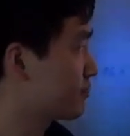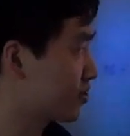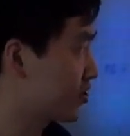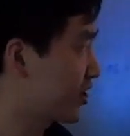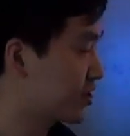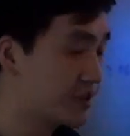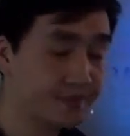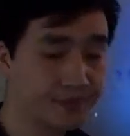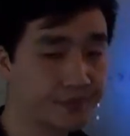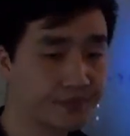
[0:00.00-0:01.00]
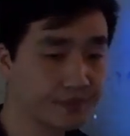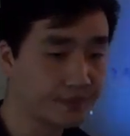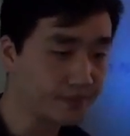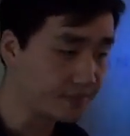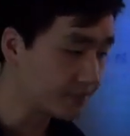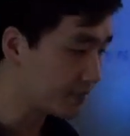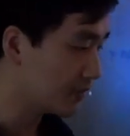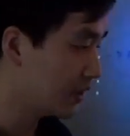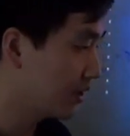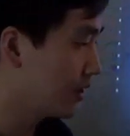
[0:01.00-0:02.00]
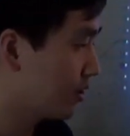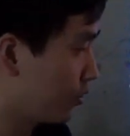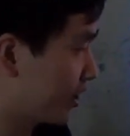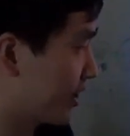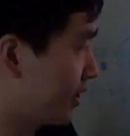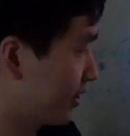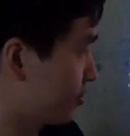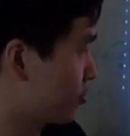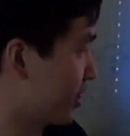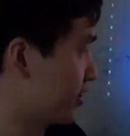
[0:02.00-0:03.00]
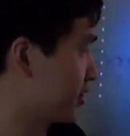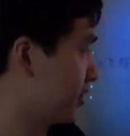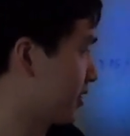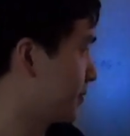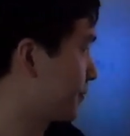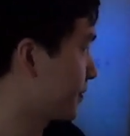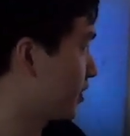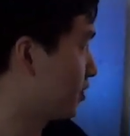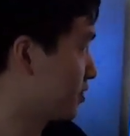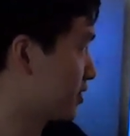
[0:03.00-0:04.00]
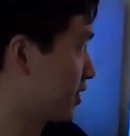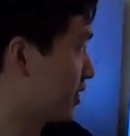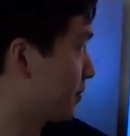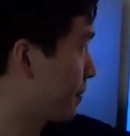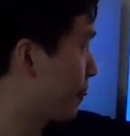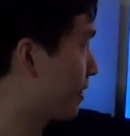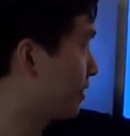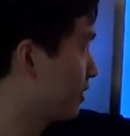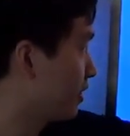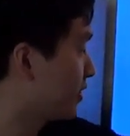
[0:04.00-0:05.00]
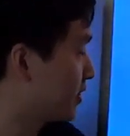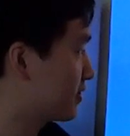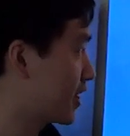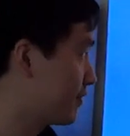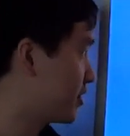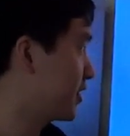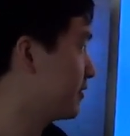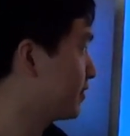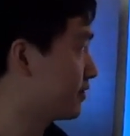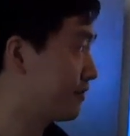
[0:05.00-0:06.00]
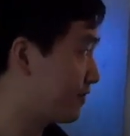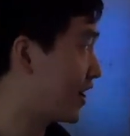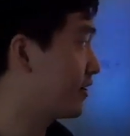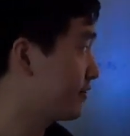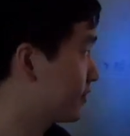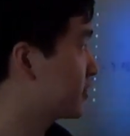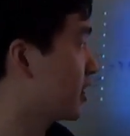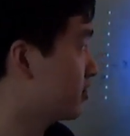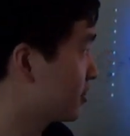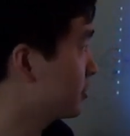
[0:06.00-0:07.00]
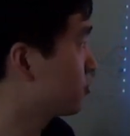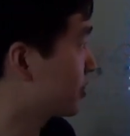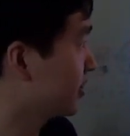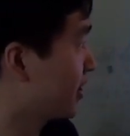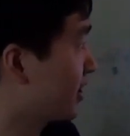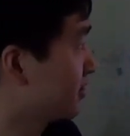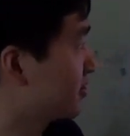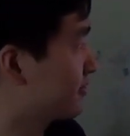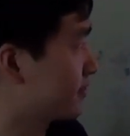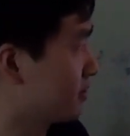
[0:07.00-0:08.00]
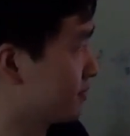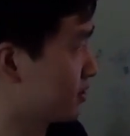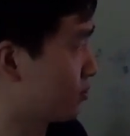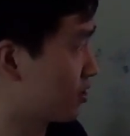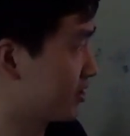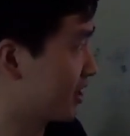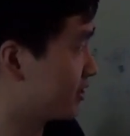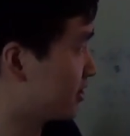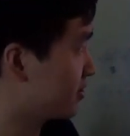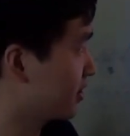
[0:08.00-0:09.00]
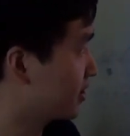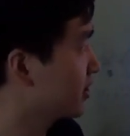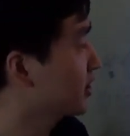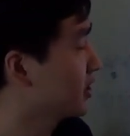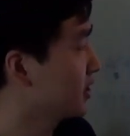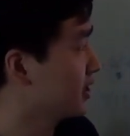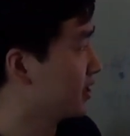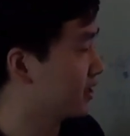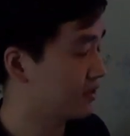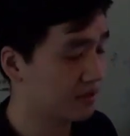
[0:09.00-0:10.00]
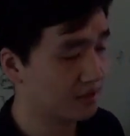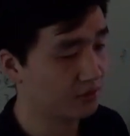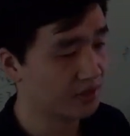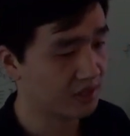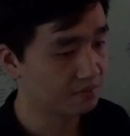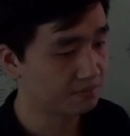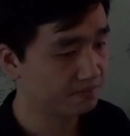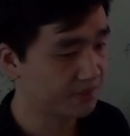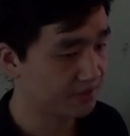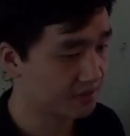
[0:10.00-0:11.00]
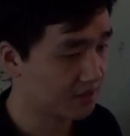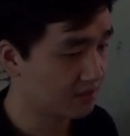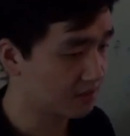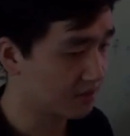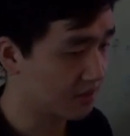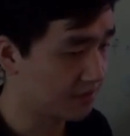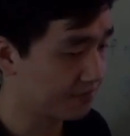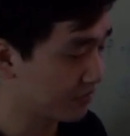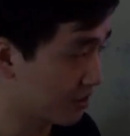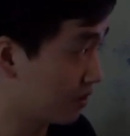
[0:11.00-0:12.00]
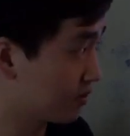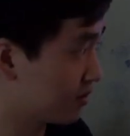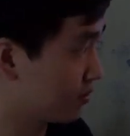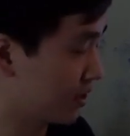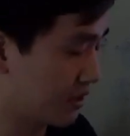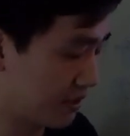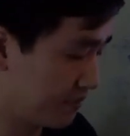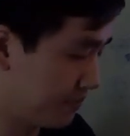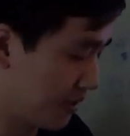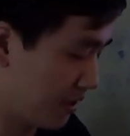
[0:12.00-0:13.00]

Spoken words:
procedure. We can extract all the 75,000 nouns from the word night, I think. And we can, based on the nouns, we can